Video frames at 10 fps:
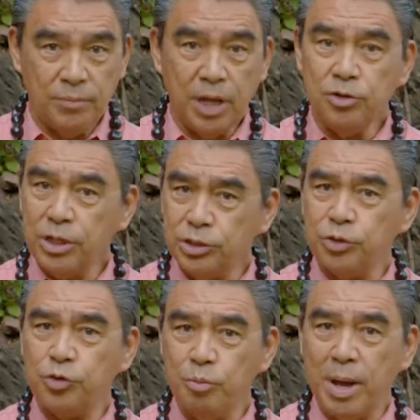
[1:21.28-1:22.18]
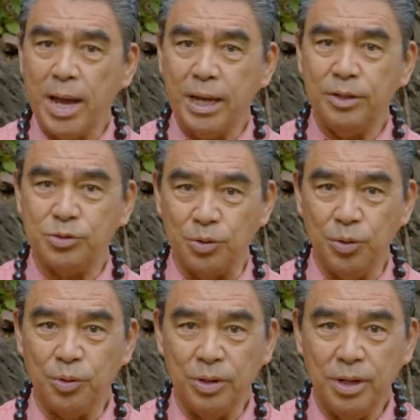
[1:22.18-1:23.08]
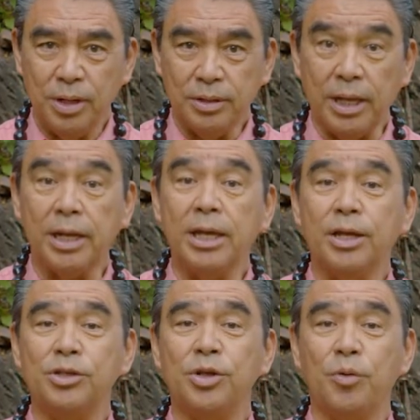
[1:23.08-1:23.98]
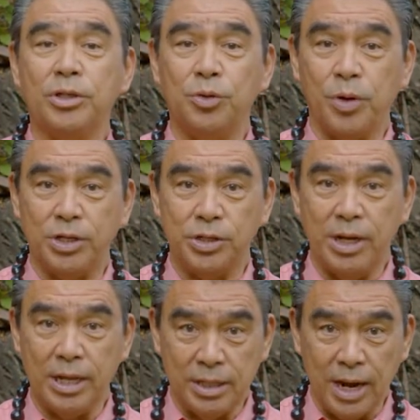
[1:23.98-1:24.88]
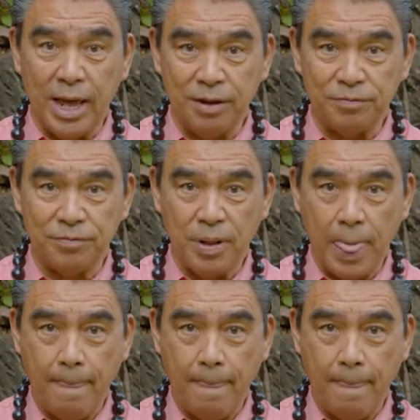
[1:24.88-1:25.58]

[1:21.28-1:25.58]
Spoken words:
and Jesus reminds her that he is the resurrection and the life.